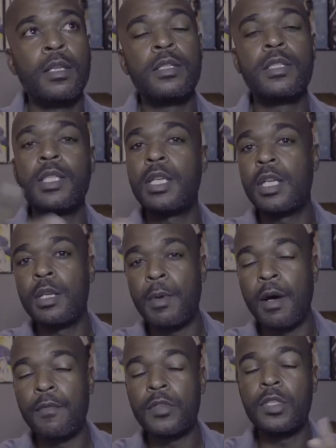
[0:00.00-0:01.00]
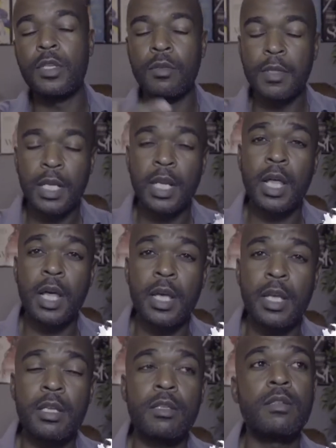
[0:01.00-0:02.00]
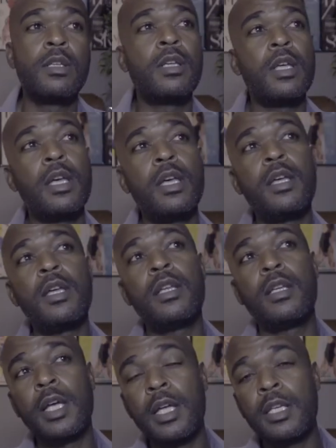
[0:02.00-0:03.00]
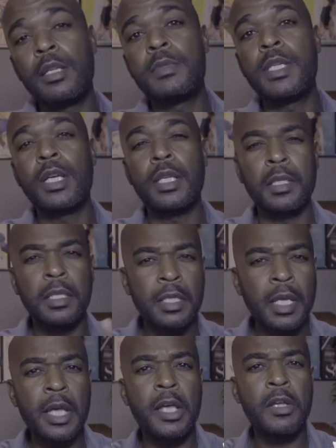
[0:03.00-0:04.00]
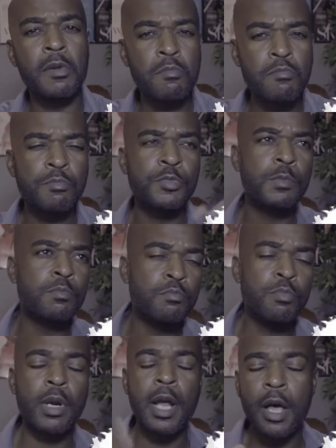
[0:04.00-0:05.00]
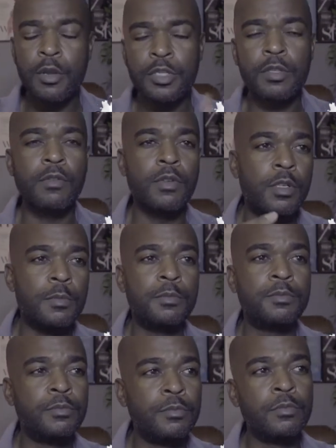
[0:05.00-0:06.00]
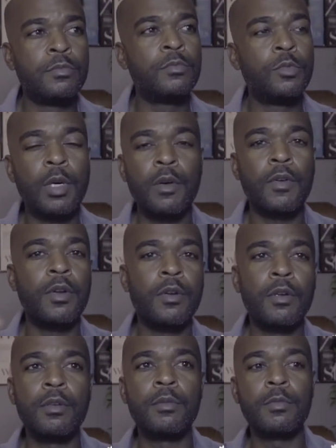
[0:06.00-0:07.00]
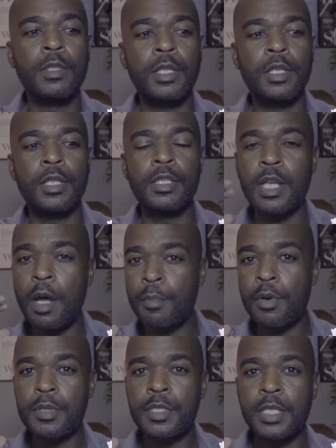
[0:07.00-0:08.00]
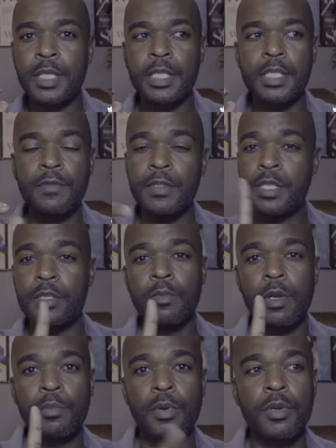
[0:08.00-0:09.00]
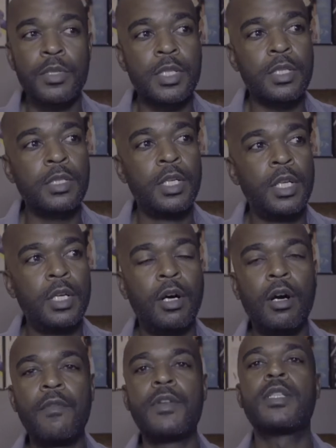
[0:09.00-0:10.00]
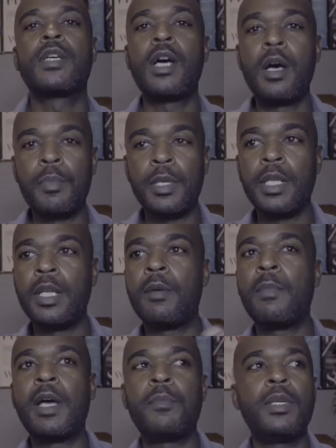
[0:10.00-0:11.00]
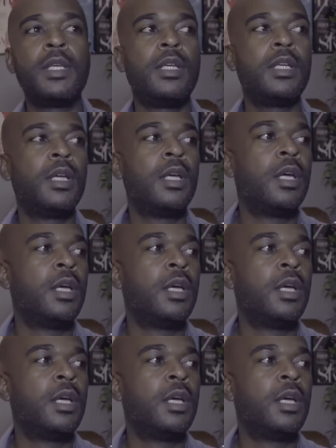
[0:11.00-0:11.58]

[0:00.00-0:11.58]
sending them off to the client and letting them take a look at them, browse through them, whoever the top person is, if it's just one person, or if it's a company, it might be